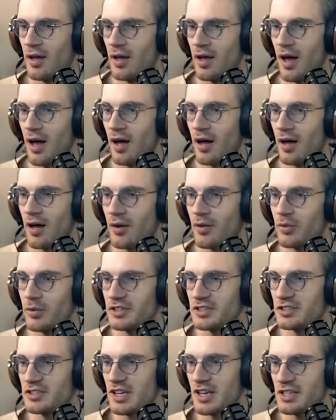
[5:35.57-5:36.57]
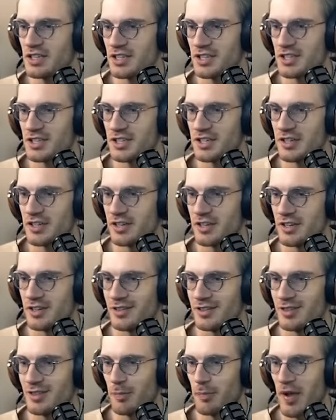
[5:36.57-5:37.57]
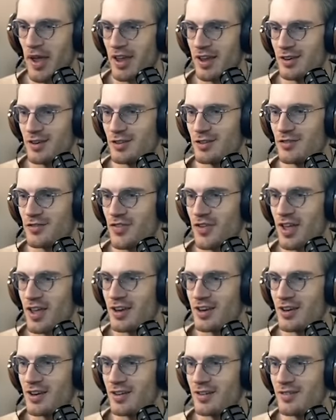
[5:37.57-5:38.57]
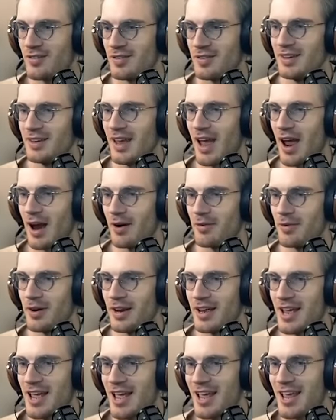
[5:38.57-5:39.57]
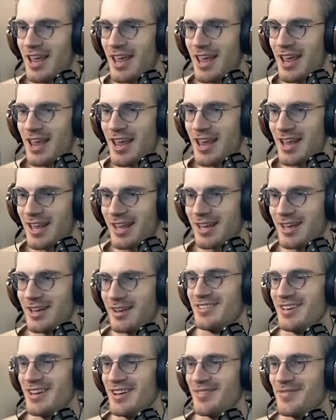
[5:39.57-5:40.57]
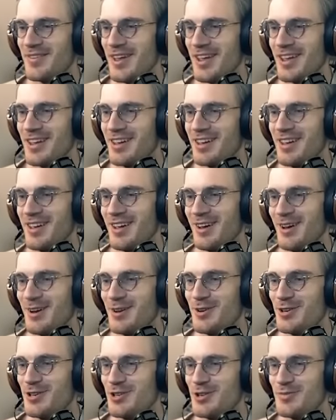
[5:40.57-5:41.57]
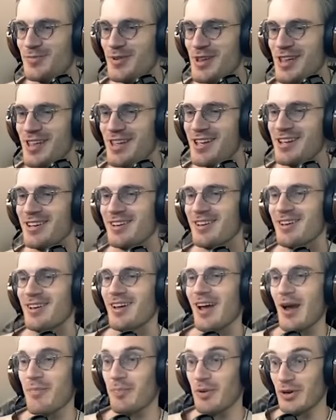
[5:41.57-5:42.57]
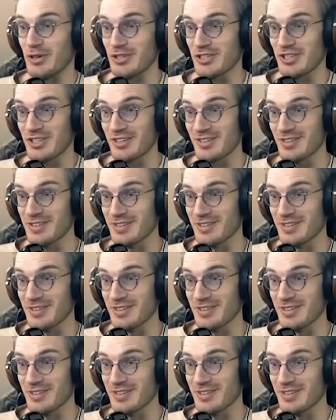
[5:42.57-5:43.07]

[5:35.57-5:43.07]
Ah, what's this? The pain's faded. Gary, eek! Dear me, could you be a person?